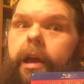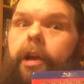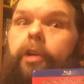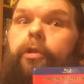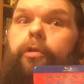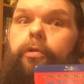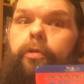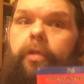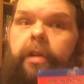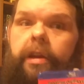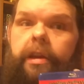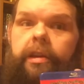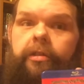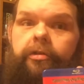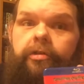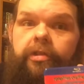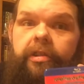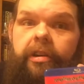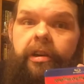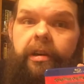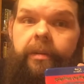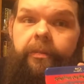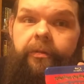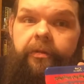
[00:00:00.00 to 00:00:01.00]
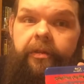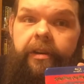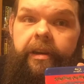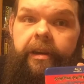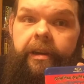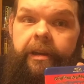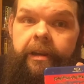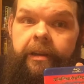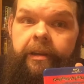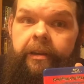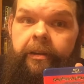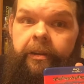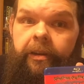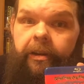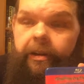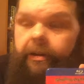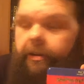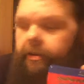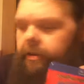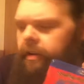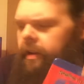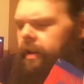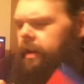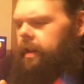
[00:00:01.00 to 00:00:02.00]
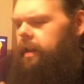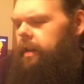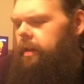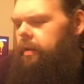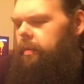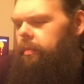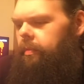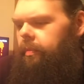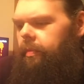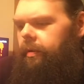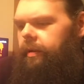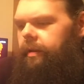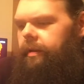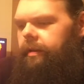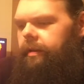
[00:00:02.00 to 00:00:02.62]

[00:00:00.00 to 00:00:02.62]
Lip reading: Great job, Frank Henenlotter. But,